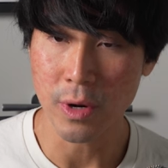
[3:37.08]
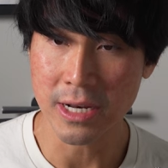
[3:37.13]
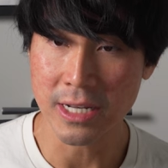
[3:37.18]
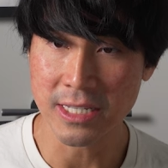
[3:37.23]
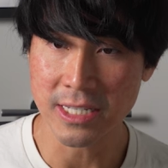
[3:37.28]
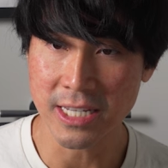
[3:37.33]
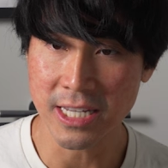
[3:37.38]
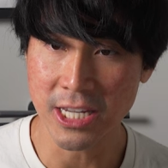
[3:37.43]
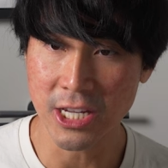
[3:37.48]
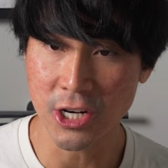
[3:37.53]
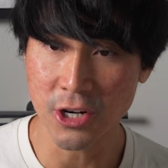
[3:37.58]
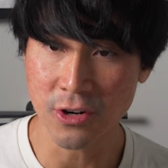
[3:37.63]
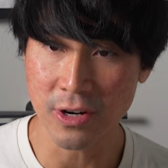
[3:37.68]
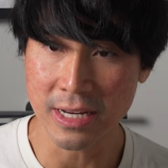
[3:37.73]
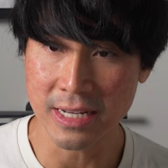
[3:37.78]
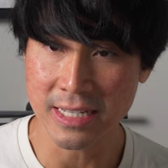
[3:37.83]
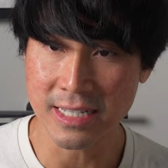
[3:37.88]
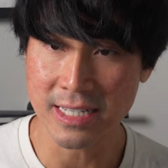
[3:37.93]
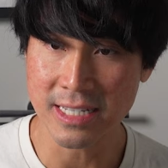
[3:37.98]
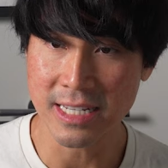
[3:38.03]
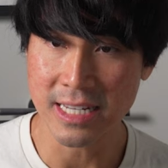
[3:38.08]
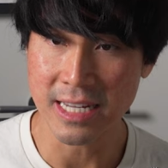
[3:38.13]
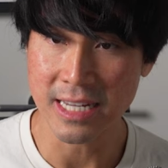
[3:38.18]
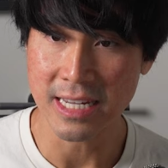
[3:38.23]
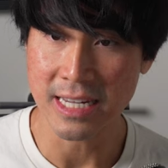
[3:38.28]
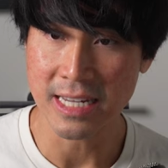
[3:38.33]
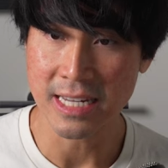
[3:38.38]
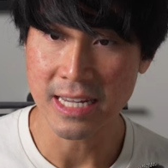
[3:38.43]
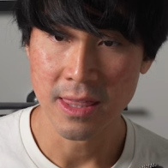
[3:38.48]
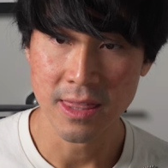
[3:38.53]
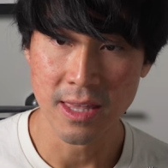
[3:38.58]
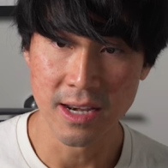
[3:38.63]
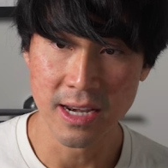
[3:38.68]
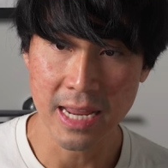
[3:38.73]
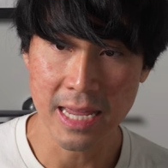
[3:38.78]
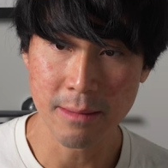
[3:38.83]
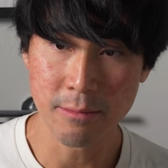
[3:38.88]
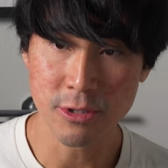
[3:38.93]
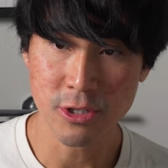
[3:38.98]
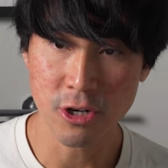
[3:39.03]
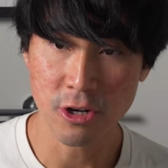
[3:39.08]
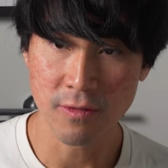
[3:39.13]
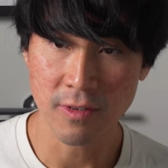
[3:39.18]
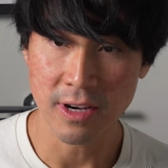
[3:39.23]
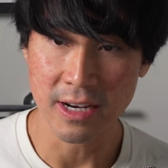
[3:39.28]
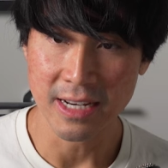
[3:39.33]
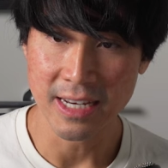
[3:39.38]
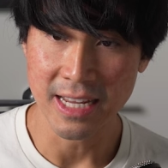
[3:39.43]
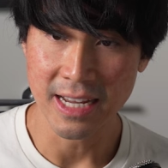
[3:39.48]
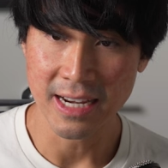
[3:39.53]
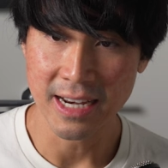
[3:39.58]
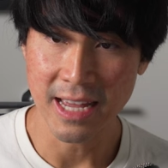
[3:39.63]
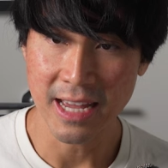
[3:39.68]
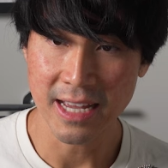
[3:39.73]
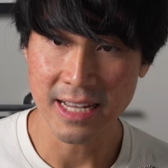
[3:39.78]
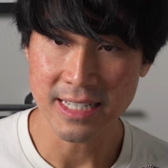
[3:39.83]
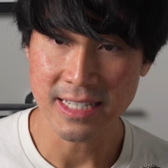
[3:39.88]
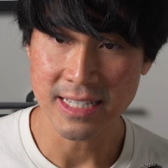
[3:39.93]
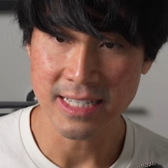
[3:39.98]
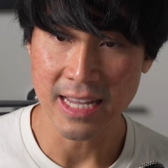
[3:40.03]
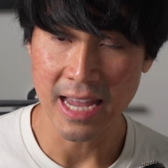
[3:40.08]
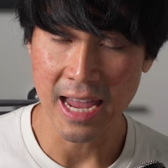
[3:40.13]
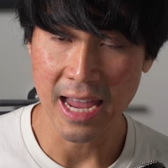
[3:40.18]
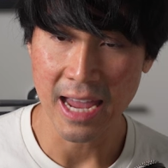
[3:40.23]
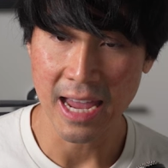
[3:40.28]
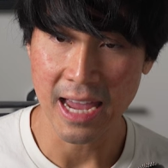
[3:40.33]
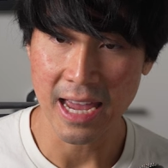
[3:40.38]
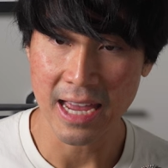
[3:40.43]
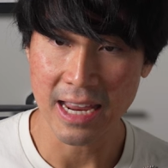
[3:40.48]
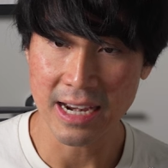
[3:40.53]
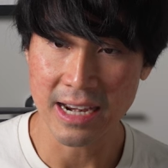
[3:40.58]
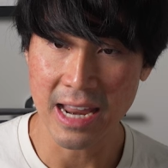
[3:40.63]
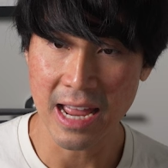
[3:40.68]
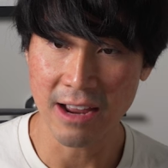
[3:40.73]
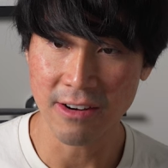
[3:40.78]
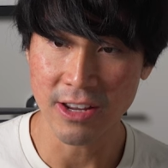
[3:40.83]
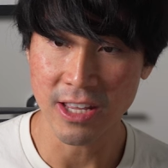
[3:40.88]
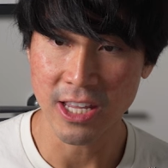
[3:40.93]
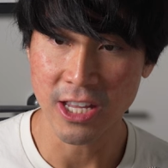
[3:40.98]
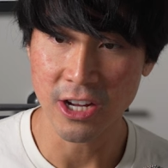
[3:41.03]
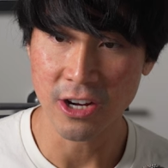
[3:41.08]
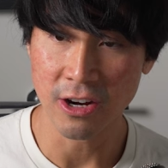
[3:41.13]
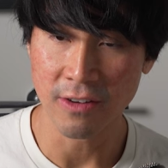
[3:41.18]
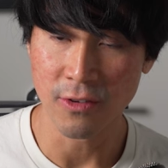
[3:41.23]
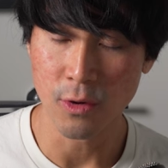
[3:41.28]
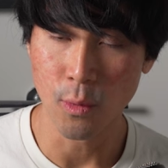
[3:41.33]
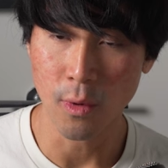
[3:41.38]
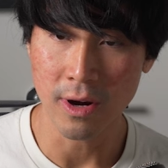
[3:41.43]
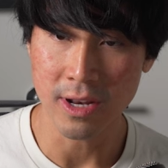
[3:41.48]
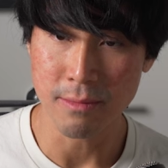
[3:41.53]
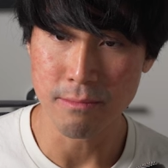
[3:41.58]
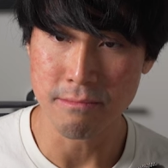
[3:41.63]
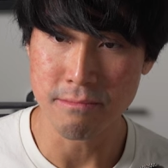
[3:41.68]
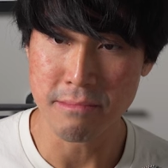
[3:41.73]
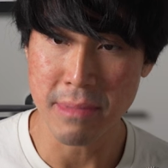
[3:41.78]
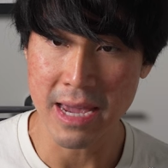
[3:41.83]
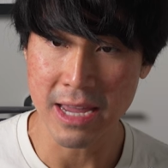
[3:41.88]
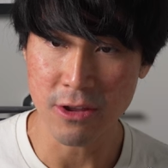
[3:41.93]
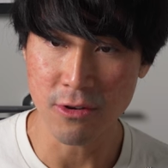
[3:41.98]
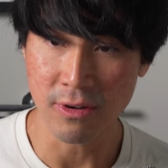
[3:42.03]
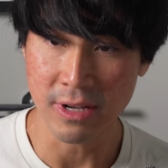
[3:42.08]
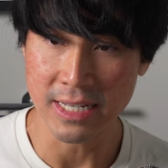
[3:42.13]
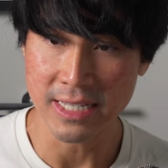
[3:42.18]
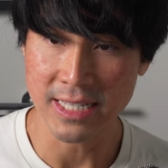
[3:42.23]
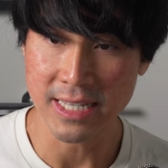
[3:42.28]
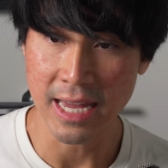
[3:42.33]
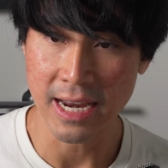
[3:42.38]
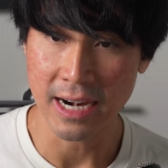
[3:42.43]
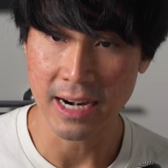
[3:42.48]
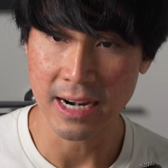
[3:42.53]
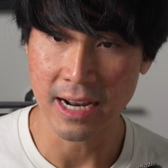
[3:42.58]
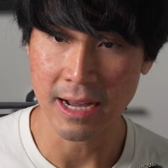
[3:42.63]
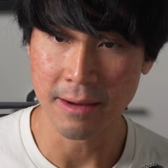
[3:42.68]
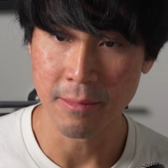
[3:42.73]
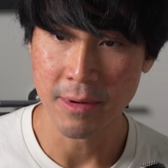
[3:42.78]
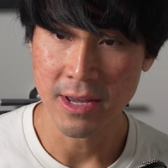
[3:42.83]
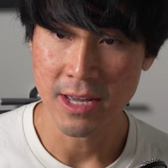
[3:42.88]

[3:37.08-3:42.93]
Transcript: into here and see the name server and DNS. And down here, if you wanted to manually set it up,